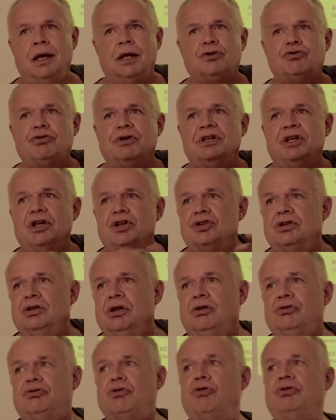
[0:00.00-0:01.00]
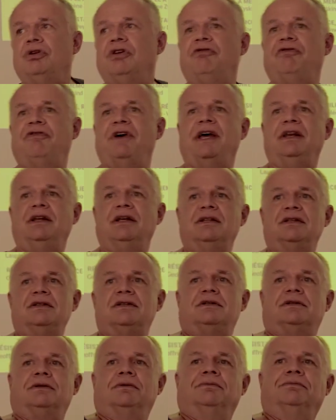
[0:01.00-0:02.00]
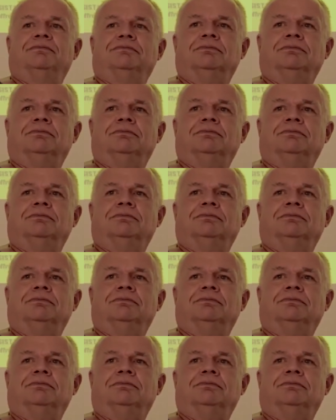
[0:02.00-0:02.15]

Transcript: Traditional donor finance,